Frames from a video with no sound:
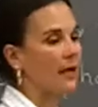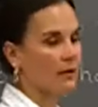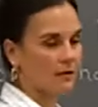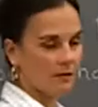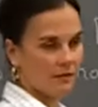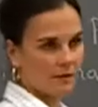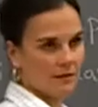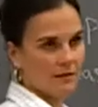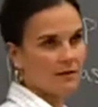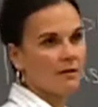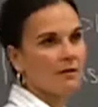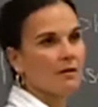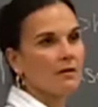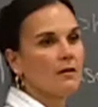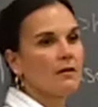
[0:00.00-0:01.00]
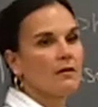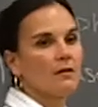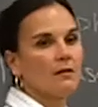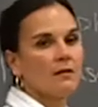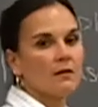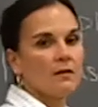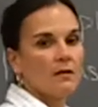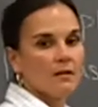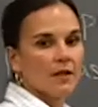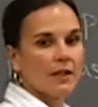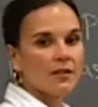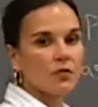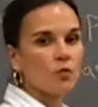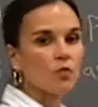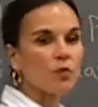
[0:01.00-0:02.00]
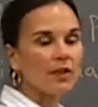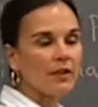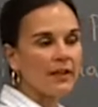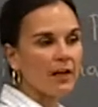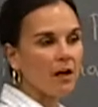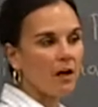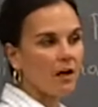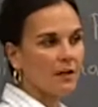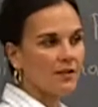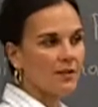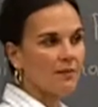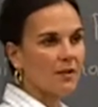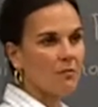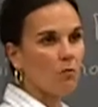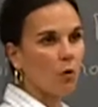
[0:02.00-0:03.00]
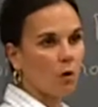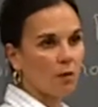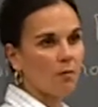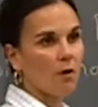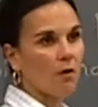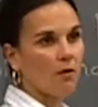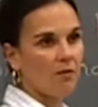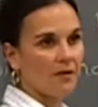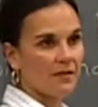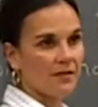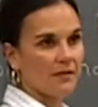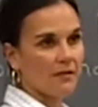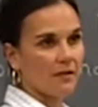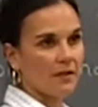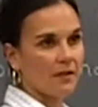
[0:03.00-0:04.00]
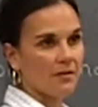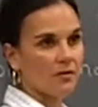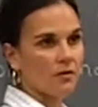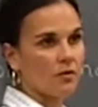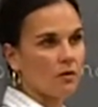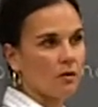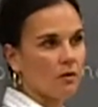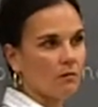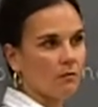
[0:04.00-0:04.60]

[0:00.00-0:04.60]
Yes. It's really hard to be more polar than silica, so